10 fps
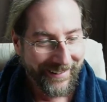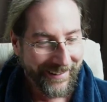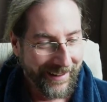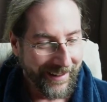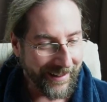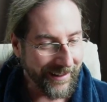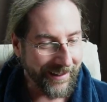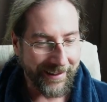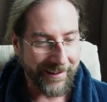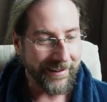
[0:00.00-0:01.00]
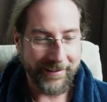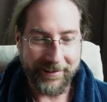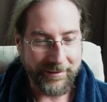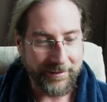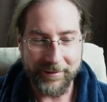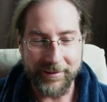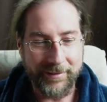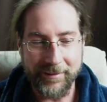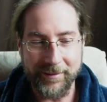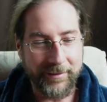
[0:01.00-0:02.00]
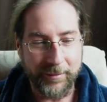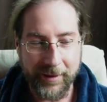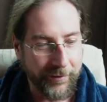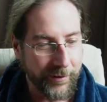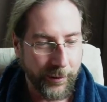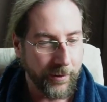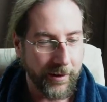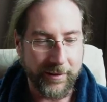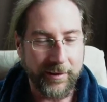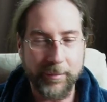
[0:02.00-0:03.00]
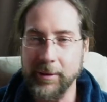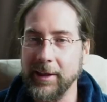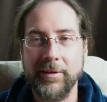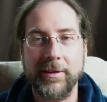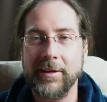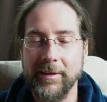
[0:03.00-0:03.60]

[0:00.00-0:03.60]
uh, whatever you want. Patreon